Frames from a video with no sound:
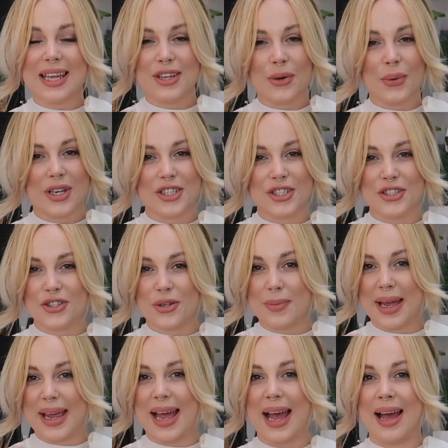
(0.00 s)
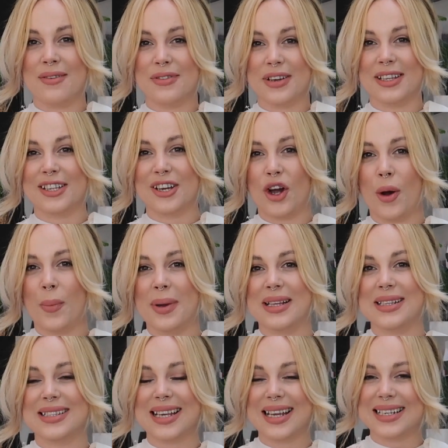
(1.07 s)
any questions you may have in the
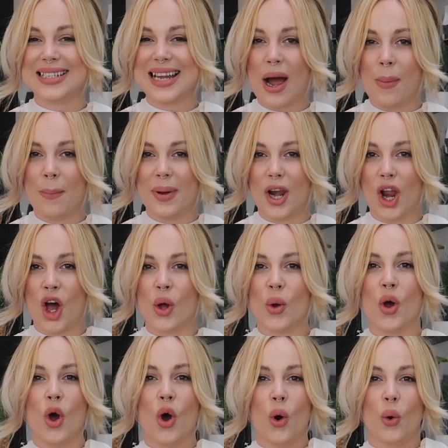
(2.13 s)
comments down below.